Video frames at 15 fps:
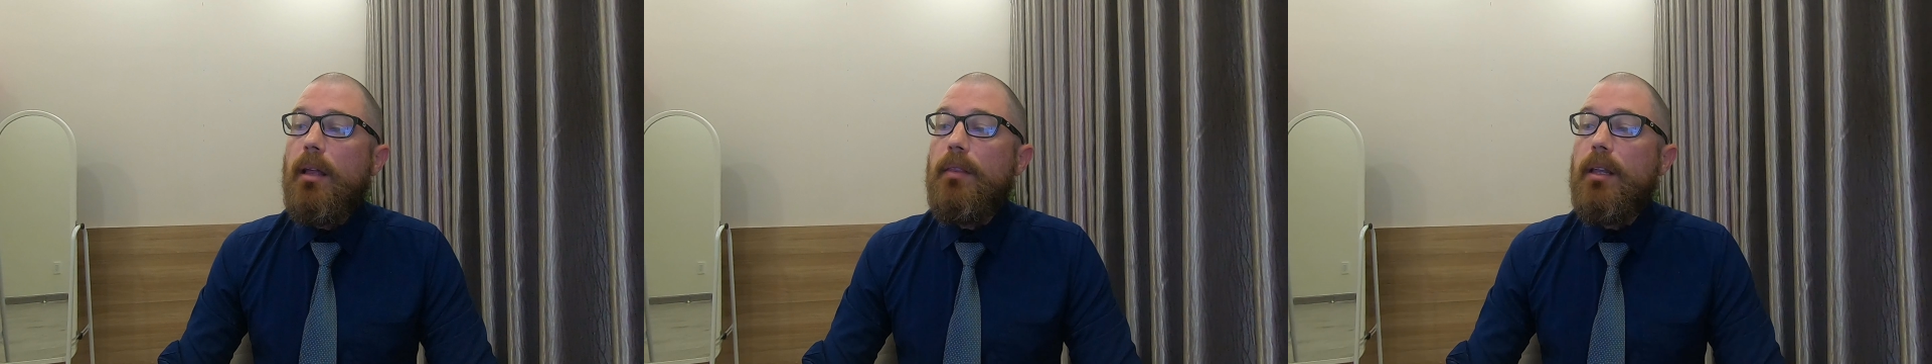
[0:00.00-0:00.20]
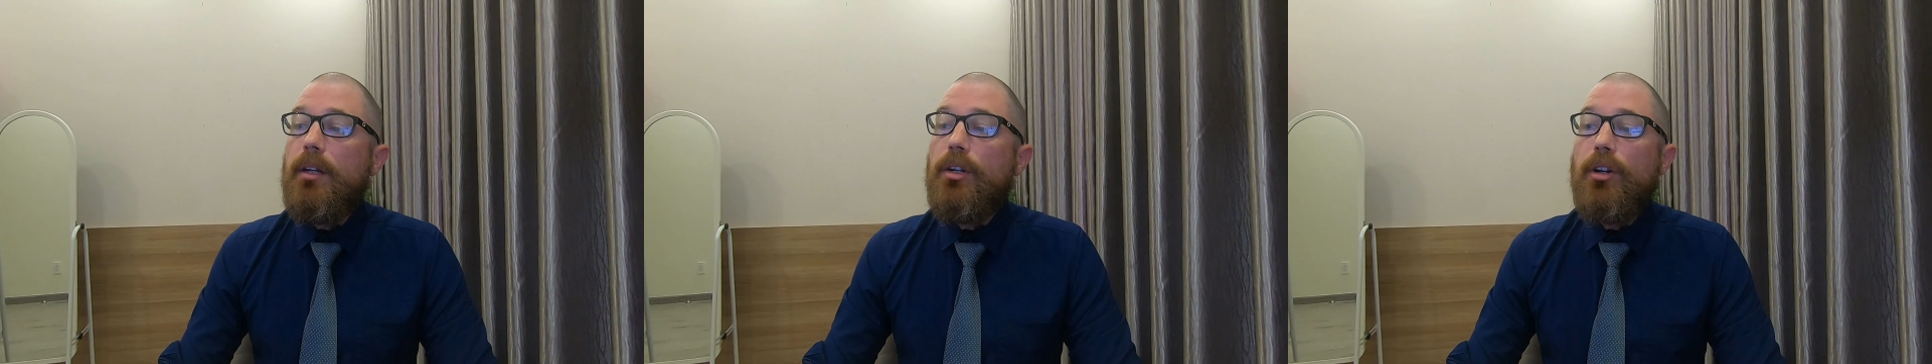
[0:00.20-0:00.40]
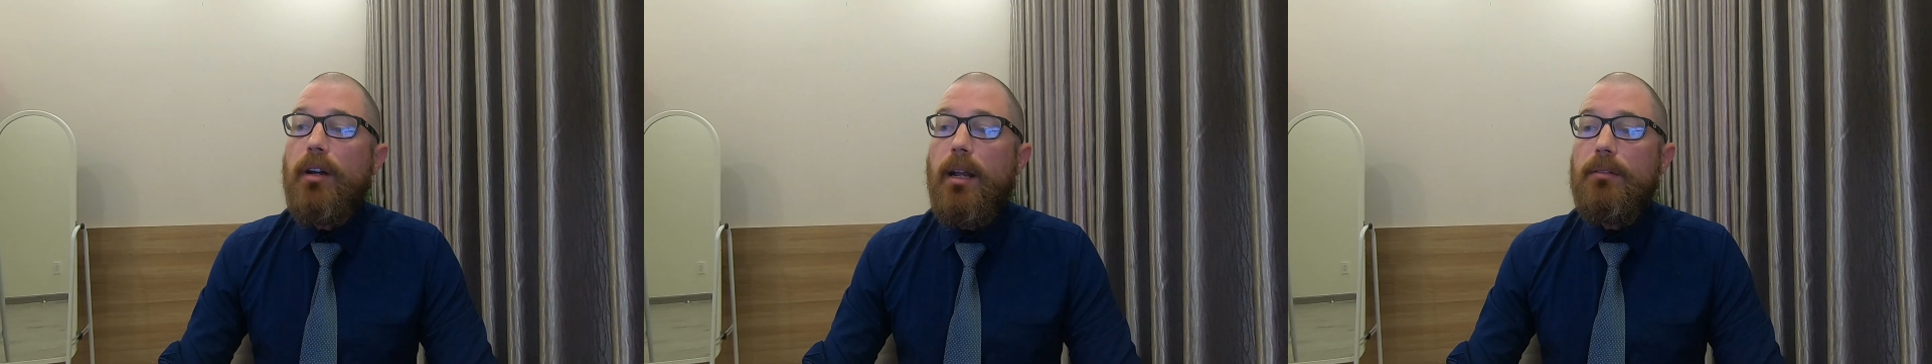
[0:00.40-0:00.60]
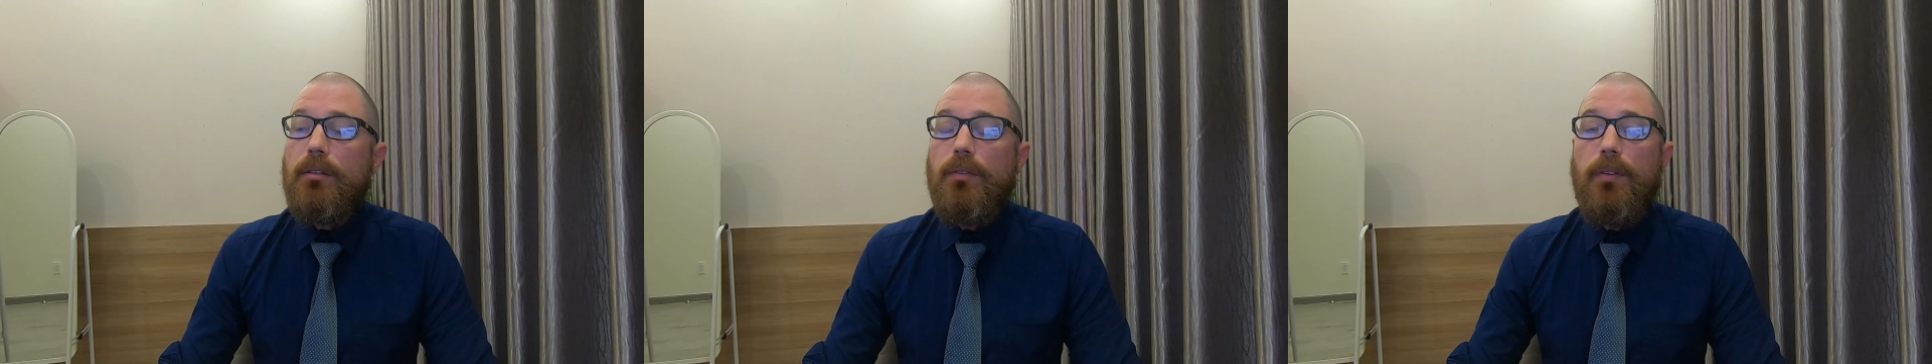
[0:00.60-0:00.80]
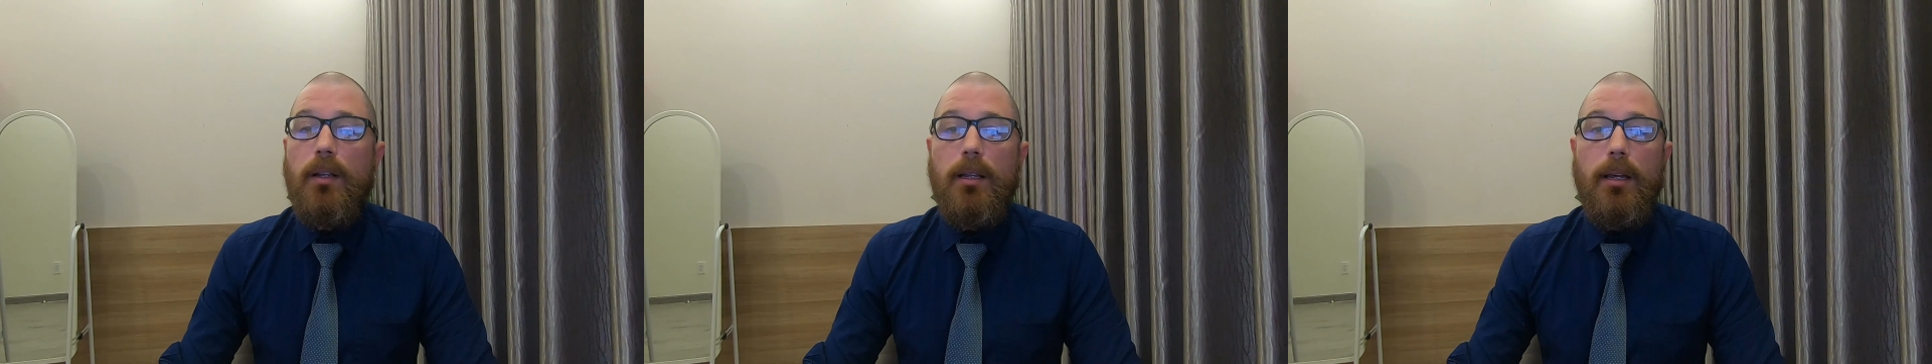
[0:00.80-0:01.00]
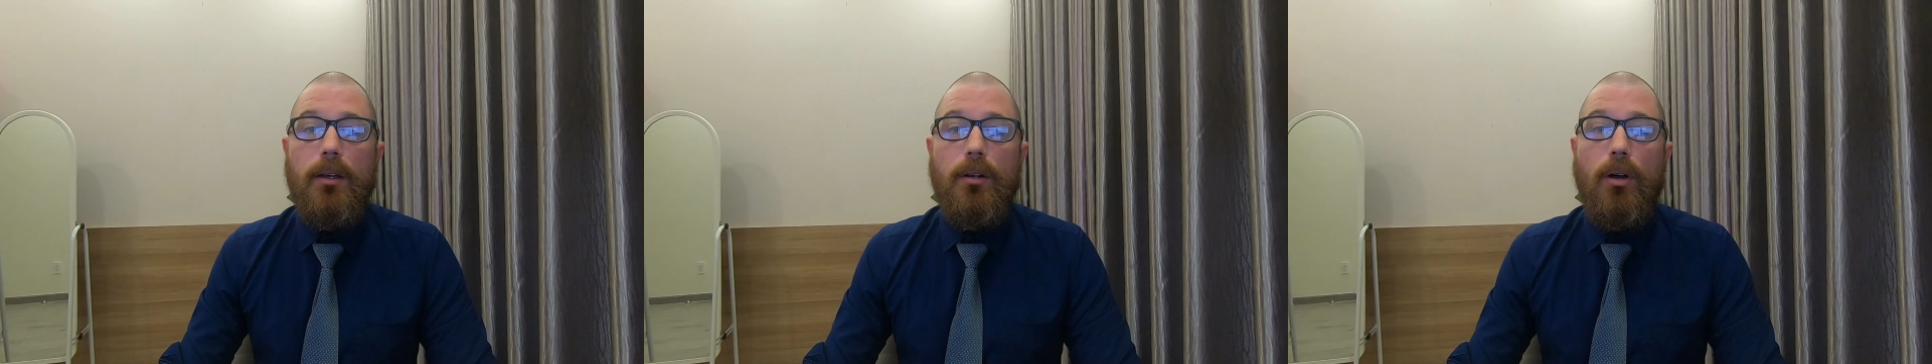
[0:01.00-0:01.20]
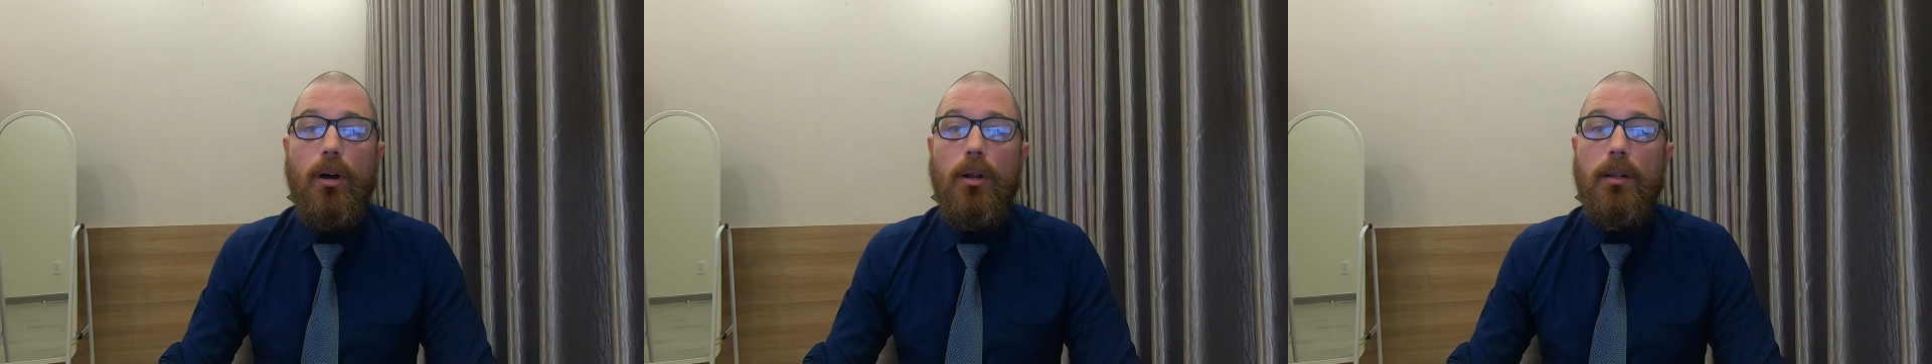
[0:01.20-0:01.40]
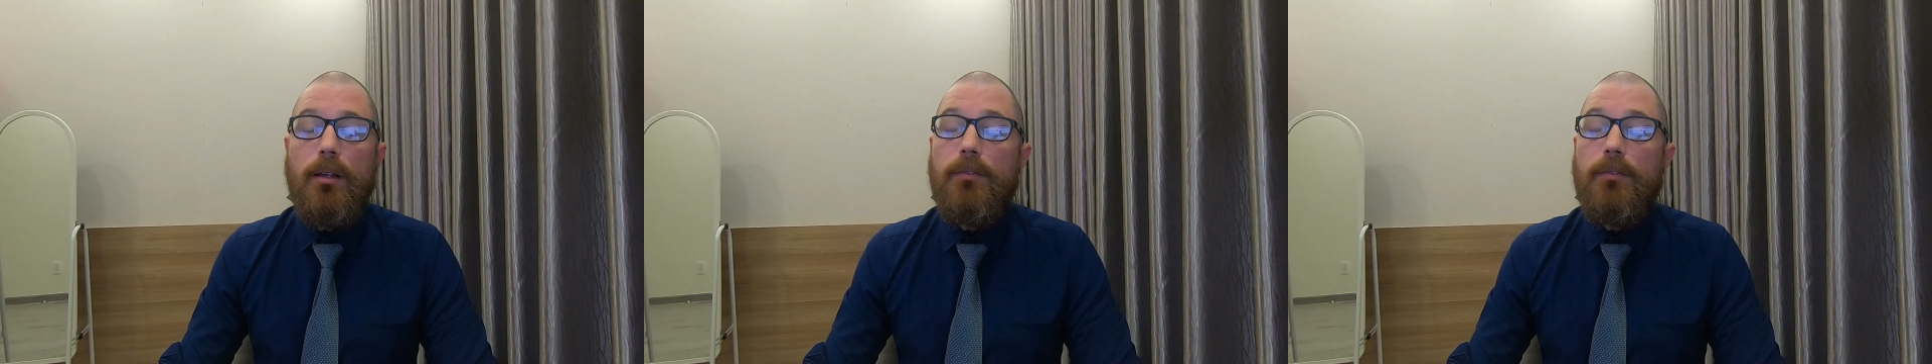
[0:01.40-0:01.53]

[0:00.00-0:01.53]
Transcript: And then you're gonna have to fill out all